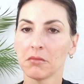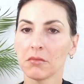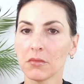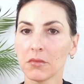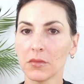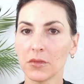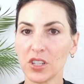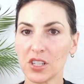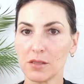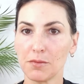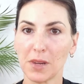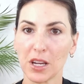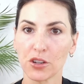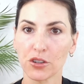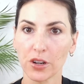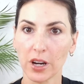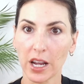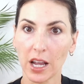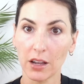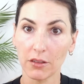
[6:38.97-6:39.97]
just make
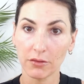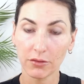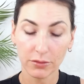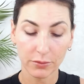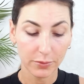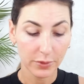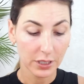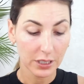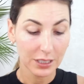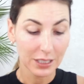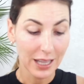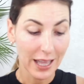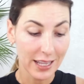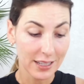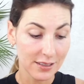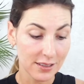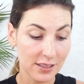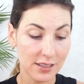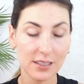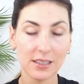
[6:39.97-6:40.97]
sure I have
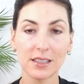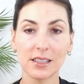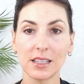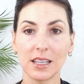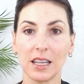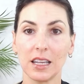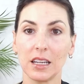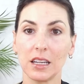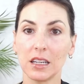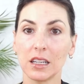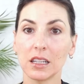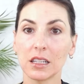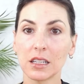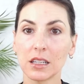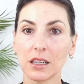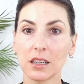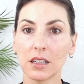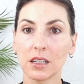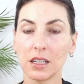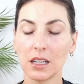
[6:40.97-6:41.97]
cleansed skin,
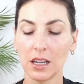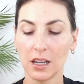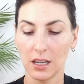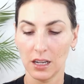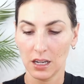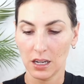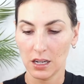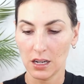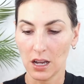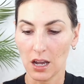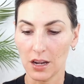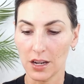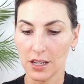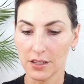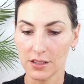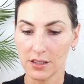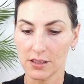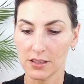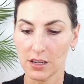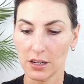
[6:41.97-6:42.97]
not
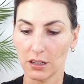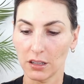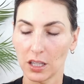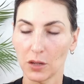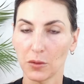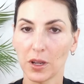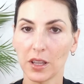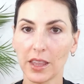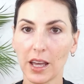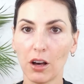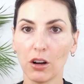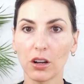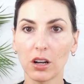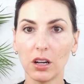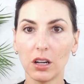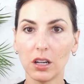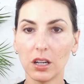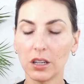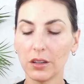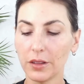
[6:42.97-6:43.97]
necessarily with
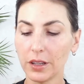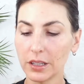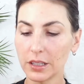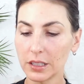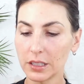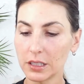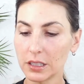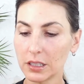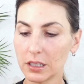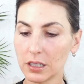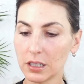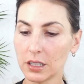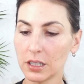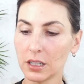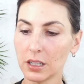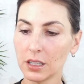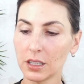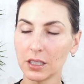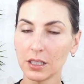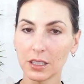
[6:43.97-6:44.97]
alcohol.
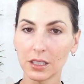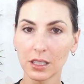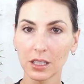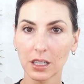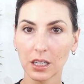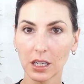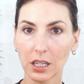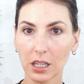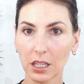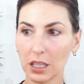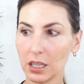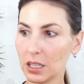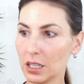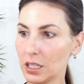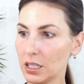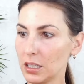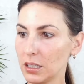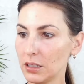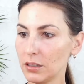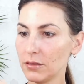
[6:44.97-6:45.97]

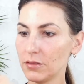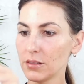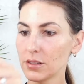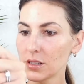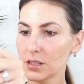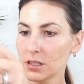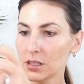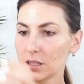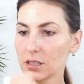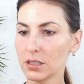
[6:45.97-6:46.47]
Gloves.